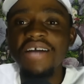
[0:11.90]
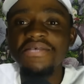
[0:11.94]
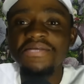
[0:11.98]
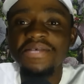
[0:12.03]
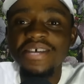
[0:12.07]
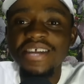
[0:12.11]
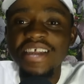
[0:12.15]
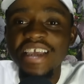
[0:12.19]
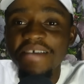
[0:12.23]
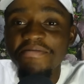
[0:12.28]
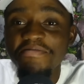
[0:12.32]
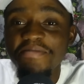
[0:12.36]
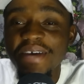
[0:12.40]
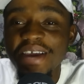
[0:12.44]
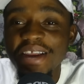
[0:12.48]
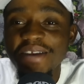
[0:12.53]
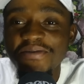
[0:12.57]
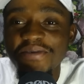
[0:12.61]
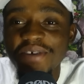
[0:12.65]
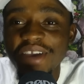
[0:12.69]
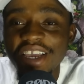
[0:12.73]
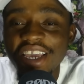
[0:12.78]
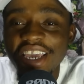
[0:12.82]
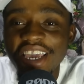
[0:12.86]
After the
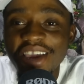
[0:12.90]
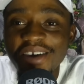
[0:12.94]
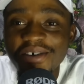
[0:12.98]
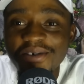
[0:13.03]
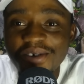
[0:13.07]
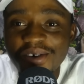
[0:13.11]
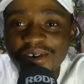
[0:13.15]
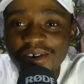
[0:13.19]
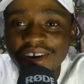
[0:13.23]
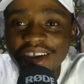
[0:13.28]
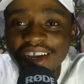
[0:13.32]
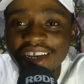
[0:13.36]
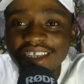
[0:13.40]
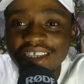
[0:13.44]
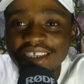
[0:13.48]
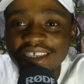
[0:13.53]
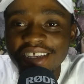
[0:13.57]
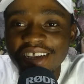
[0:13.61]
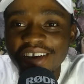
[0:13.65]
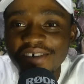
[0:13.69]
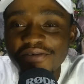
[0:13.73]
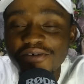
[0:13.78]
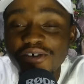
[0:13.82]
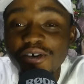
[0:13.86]
midweek
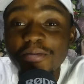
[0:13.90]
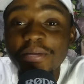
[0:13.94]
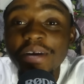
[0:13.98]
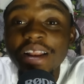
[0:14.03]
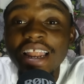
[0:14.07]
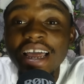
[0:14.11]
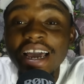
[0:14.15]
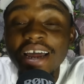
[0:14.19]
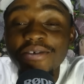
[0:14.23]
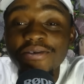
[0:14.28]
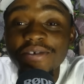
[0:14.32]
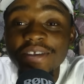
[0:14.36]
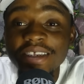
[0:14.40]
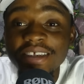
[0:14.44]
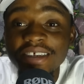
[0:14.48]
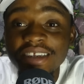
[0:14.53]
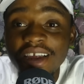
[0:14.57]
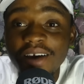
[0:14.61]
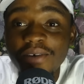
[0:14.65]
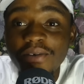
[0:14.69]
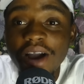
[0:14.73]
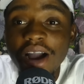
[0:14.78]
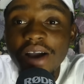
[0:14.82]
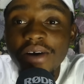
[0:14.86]
heroics from Gladys
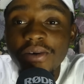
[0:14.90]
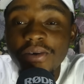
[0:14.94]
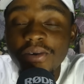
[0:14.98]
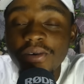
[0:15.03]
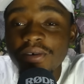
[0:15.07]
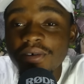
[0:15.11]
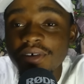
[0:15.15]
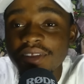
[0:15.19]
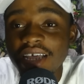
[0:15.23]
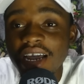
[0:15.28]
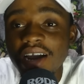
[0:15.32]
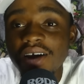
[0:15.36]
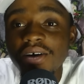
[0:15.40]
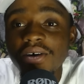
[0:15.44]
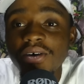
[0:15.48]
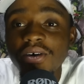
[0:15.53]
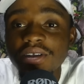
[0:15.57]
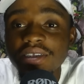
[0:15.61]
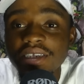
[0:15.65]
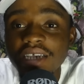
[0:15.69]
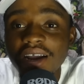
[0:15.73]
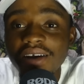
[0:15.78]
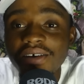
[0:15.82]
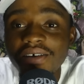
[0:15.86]
Nawako that
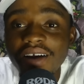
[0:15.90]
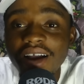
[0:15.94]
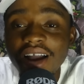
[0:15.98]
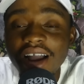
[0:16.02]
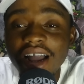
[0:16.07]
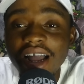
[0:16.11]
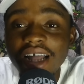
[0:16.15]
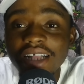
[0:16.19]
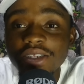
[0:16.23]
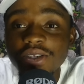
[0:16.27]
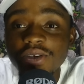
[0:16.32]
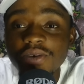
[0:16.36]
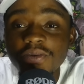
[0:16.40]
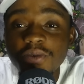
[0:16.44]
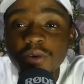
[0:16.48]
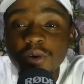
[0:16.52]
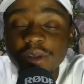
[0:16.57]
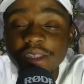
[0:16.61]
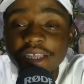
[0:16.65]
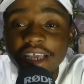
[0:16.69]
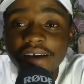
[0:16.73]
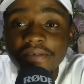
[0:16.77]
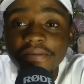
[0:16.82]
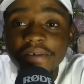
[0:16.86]
got Accra Hearts of
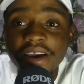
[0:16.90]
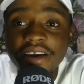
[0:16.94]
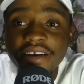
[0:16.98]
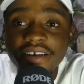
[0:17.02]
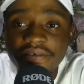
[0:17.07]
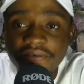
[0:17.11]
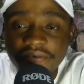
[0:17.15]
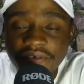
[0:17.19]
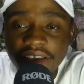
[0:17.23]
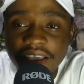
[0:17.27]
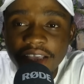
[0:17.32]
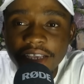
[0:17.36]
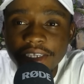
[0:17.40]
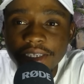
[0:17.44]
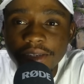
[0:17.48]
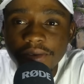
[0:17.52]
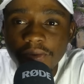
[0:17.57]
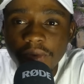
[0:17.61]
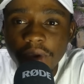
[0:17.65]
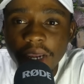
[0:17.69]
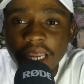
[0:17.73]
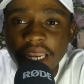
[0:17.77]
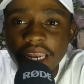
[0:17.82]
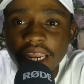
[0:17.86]
Oak their very first
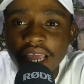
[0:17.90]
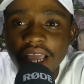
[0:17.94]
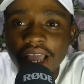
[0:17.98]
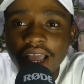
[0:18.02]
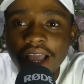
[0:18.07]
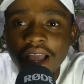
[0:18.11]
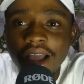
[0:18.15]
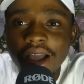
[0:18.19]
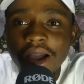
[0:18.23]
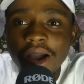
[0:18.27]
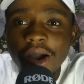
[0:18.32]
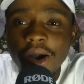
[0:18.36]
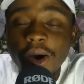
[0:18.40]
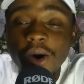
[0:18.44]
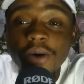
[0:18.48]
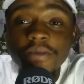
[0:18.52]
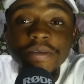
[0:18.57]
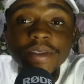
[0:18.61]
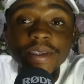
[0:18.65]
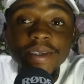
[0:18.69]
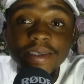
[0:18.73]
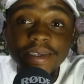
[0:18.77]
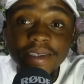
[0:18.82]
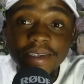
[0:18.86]
win
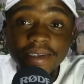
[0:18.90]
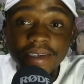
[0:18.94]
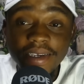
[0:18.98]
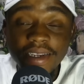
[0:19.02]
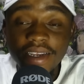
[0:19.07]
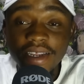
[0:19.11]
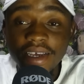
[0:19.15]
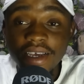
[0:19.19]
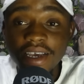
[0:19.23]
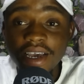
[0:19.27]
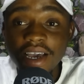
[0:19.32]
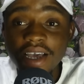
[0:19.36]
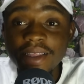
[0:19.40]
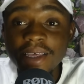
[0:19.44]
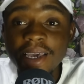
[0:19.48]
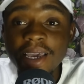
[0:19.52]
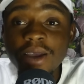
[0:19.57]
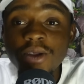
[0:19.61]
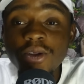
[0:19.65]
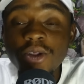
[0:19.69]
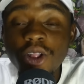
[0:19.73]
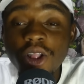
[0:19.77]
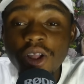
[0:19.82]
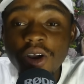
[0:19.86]
of the season, and
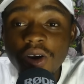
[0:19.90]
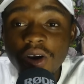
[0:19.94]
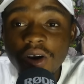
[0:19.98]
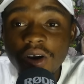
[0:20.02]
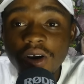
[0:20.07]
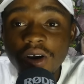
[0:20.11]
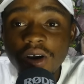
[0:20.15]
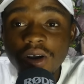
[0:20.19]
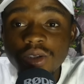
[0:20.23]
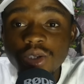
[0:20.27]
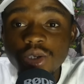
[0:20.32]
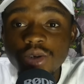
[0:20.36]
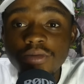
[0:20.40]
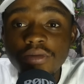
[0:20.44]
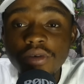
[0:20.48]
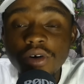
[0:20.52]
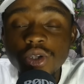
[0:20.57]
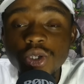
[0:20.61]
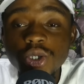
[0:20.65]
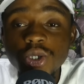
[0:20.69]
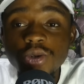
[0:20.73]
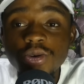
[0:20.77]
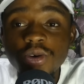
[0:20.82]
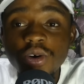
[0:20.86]
they look to
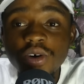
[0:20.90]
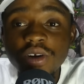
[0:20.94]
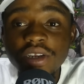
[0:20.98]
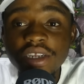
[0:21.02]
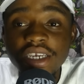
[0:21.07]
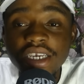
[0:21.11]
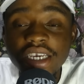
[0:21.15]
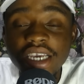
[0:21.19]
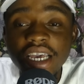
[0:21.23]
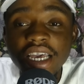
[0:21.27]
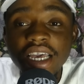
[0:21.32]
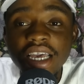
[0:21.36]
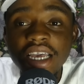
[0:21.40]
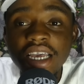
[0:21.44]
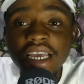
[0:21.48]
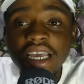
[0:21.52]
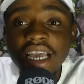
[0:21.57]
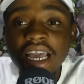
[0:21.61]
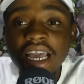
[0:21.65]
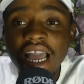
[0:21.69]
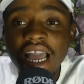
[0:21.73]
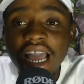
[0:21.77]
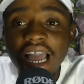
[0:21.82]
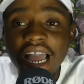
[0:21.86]
motor on here
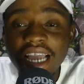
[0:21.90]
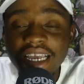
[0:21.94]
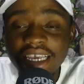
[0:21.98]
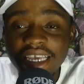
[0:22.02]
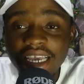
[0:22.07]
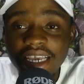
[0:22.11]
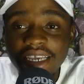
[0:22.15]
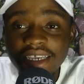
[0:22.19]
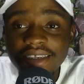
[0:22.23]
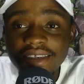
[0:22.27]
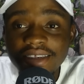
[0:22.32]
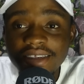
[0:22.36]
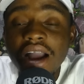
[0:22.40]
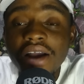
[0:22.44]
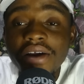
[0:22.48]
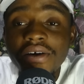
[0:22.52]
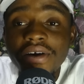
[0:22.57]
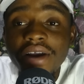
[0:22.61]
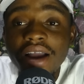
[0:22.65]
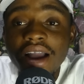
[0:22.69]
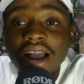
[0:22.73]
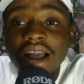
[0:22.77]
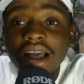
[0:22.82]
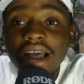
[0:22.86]
against
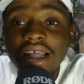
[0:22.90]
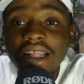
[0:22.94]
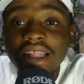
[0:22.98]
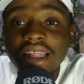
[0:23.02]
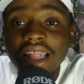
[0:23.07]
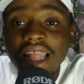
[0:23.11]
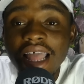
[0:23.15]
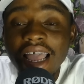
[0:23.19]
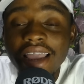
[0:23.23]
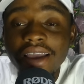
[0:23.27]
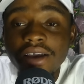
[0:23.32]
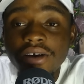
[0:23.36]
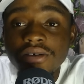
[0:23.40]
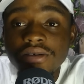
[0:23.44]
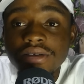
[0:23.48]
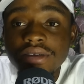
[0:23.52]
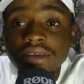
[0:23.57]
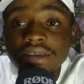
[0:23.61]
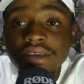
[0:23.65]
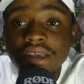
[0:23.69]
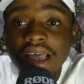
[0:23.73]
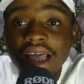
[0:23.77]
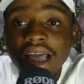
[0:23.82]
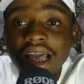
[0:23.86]
Accra
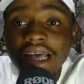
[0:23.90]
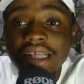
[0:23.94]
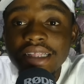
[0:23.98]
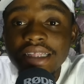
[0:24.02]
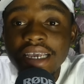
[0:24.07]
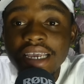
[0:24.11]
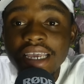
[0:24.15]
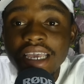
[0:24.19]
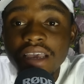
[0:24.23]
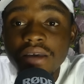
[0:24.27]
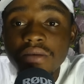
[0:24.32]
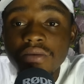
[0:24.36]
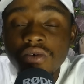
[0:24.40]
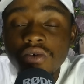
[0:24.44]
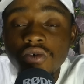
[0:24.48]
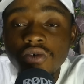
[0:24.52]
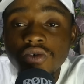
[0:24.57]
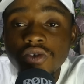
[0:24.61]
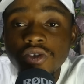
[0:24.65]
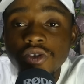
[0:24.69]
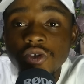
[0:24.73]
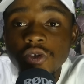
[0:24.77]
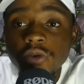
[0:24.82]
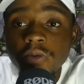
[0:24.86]
Lions at the Cape
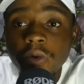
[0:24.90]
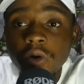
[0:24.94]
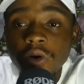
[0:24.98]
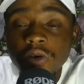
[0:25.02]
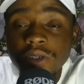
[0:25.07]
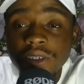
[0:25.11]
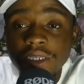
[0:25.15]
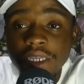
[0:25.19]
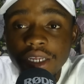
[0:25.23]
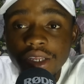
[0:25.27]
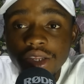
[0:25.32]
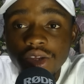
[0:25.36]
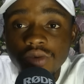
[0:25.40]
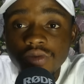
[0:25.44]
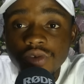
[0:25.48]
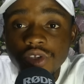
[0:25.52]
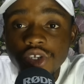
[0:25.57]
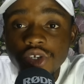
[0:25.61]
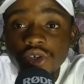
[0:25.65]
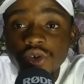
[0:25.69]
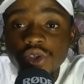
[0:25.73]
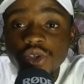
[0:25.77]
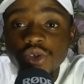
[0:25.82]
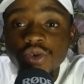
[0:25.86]
Coast Sports Stadium
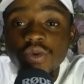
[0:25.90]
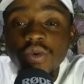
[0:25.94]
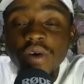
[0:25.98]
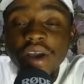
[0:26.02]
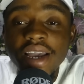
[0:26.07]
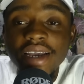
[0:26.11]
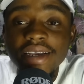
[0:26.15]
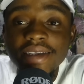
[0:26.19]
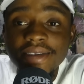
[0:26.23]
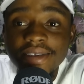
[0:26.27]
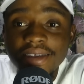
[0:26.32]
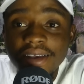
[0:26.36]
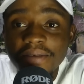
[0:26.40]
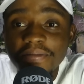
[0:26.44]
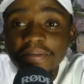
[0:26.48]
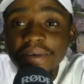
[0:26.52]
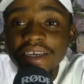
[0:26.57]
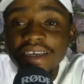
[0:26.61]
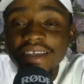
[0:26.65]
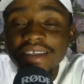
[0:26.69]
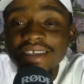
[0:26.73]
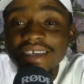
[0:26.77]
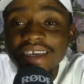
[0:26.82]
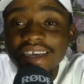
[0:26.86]
due to works uh,
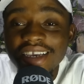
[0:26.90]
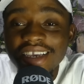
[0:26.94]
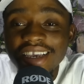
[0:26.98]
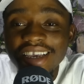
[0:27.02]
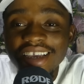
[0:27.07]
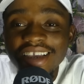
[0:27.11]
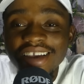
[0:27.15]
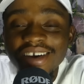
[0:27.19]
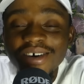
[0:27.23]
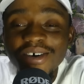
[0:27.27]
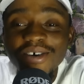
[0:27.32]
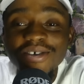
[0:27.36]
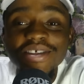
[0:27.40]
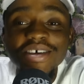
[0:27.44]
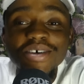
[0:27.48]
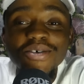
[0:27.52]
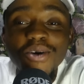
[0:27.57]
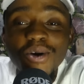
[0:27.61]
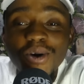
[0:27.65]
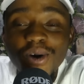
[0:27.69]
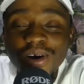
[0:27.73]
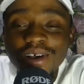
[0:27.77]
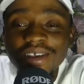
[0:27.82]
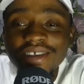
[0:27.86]
being taken on the
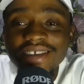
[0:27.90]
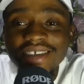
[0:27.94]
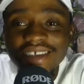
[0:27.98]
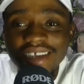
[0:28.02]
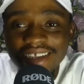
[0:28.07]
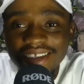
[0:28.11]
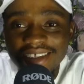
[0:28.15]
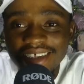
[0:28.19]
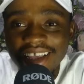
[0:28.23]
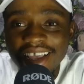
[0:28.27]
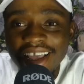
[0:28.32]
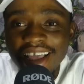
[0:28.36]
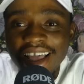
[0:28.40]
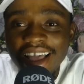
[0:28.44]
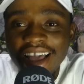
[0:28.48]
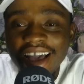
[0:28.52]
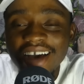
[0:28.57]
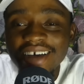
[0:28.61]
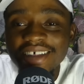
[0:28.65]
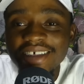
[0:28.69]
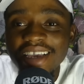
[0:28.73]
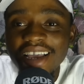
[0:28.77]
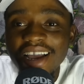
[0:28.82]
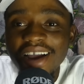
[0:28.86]
concert
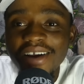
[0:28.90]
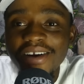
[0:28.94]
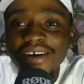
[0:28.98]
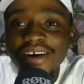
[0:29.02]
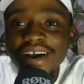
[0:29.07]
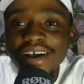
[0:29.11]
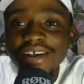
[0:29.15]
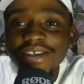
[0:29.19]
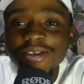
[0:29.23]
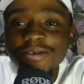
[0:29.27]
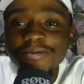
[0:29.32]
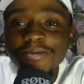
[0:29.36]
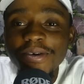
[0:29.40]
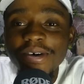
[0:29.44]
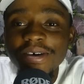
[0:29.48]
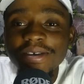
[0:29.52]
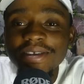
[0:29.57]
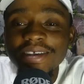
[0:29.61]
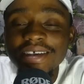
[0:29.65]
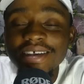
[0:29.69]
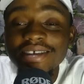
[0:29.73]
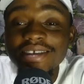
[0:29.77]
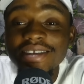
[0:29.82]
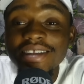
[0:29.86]
at the Accra
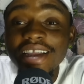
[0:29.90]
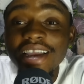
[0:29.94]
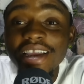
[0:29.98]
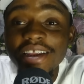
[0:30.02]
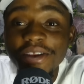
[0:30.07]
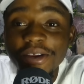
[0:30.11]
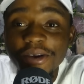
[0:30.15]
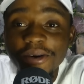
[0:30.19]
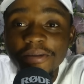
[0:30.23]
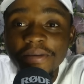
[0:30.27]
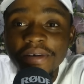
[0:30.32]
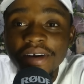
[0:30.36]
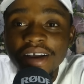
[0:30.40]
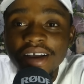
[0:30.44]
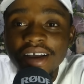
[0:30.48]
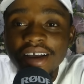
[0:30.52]
Sports Stadium.